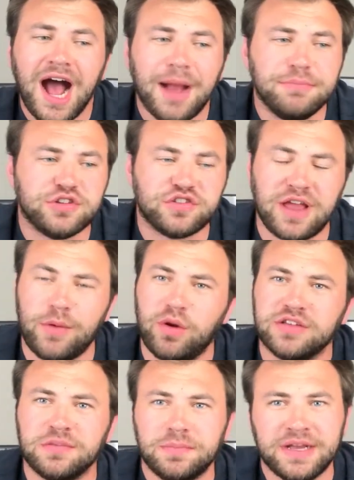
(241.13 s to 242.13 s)
I'm just, I
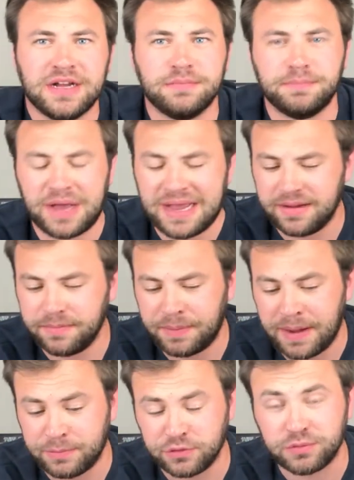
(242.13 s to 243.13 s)
wasn't big on Pi
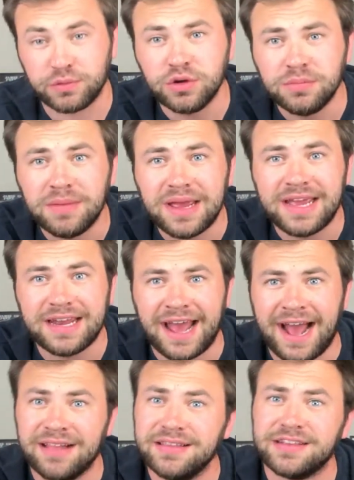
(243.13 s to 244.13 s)
Piper's roommate.
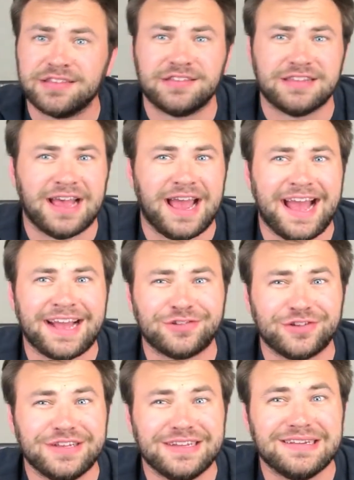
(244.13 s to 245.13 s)
Alex, I
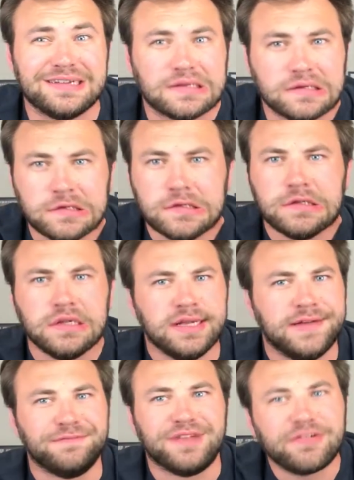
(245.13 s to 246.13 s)
actually
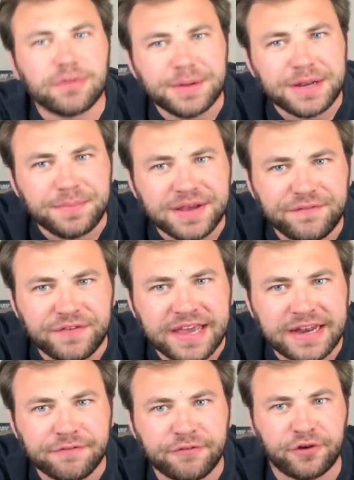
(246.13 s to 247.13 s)
never been a big
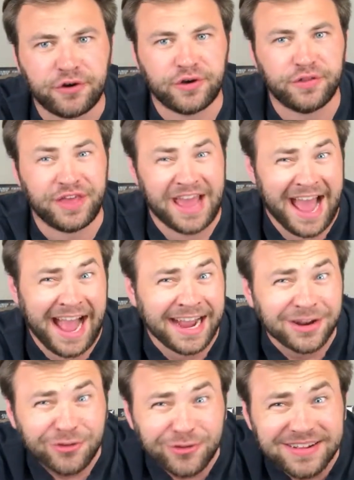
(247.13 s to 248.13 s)
fan of her. The
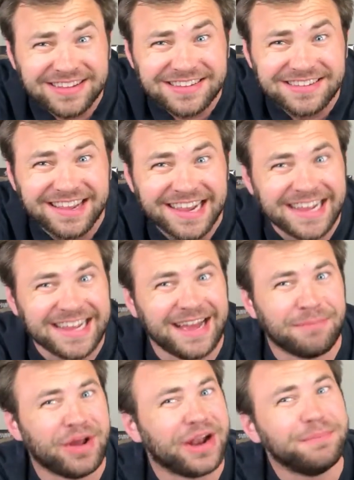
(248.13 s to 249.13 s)
actress, I,
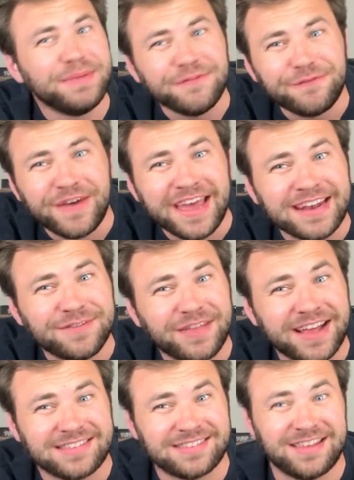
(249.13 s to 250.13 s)
I'm not a big fan of
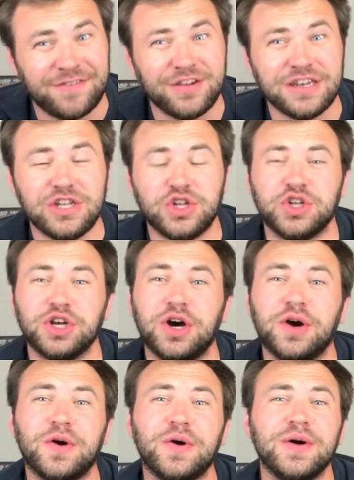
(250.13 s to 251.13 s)
that 70s
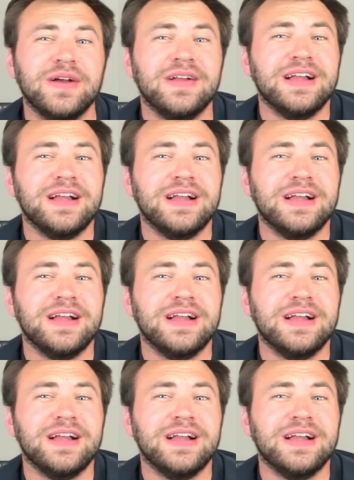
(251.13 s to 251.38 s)
show.